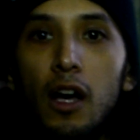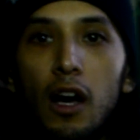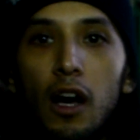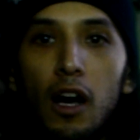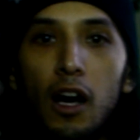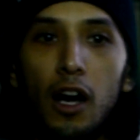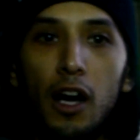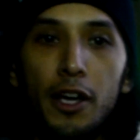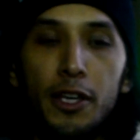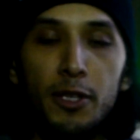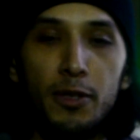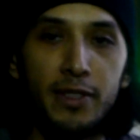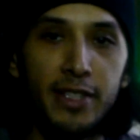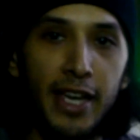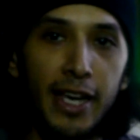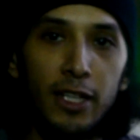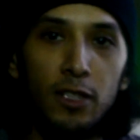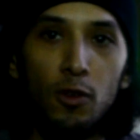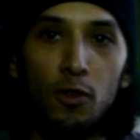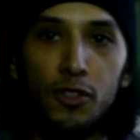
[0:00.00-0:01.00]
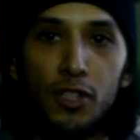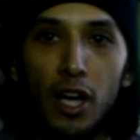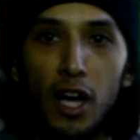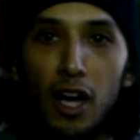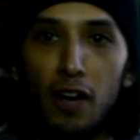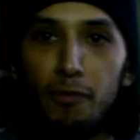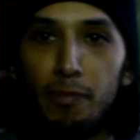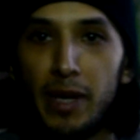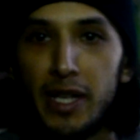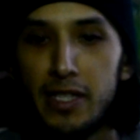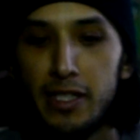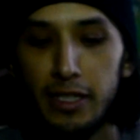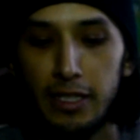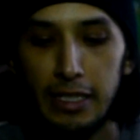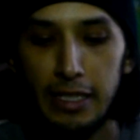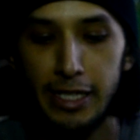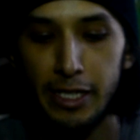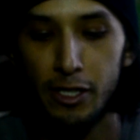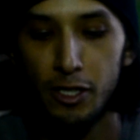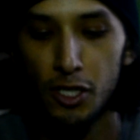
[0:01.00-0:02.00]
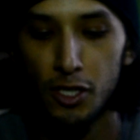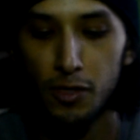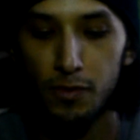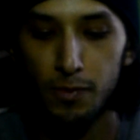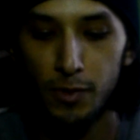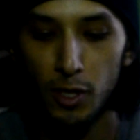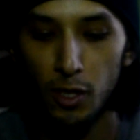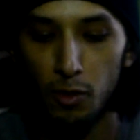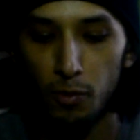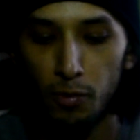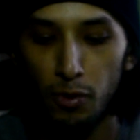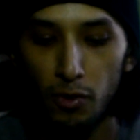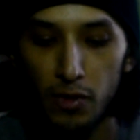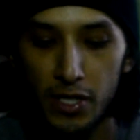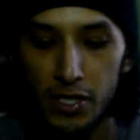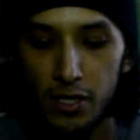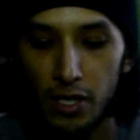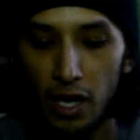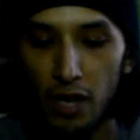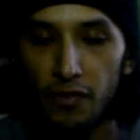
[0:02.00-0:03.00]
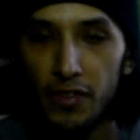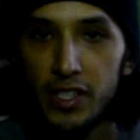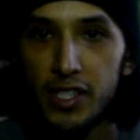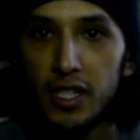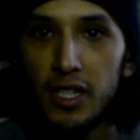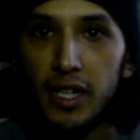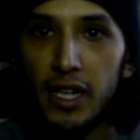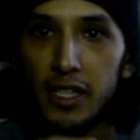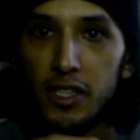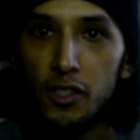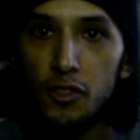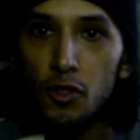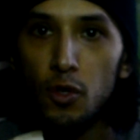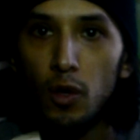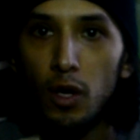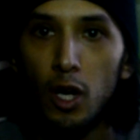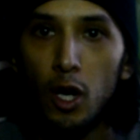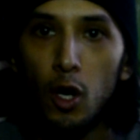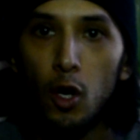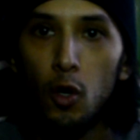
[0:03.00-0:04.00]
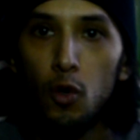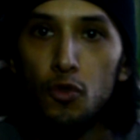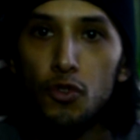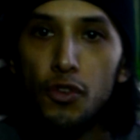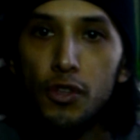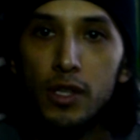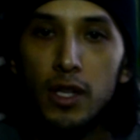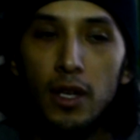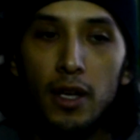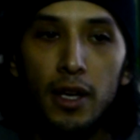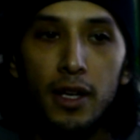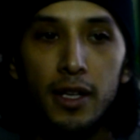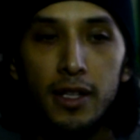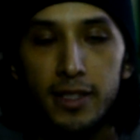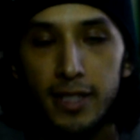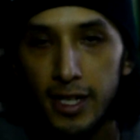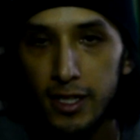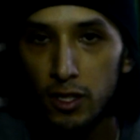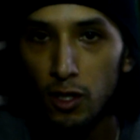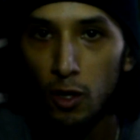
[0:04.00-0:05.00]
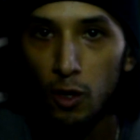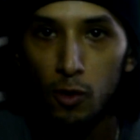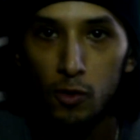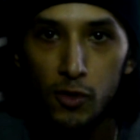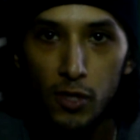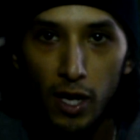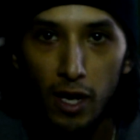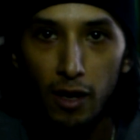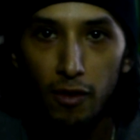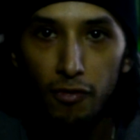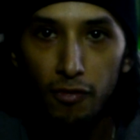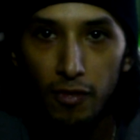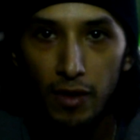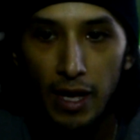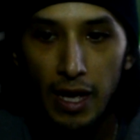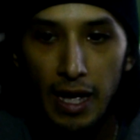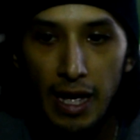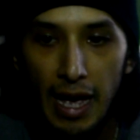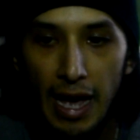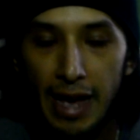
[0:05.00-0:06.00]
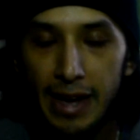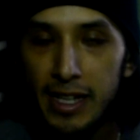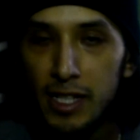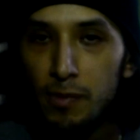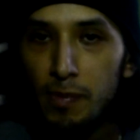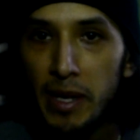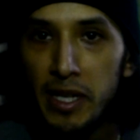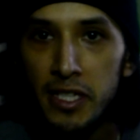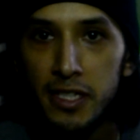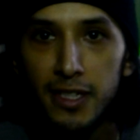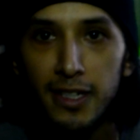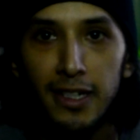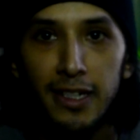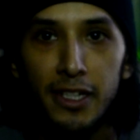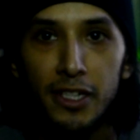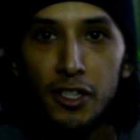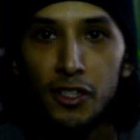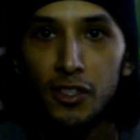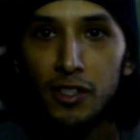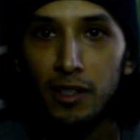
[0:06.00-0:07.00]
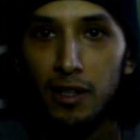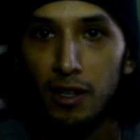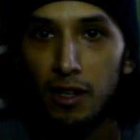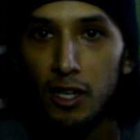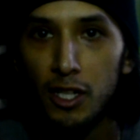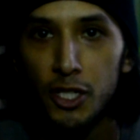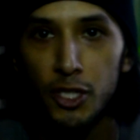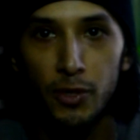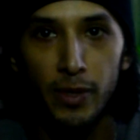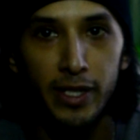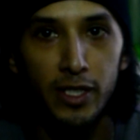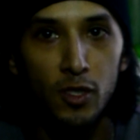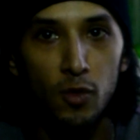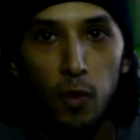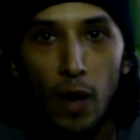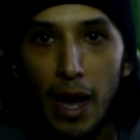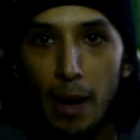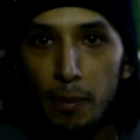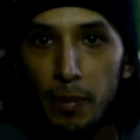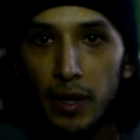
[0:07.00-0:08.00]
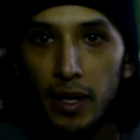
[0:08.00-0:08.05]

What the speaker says: You take those off. Basically, you just pull this off. It's connected to a hose. Take the hose off, and it's basically just a straight swap.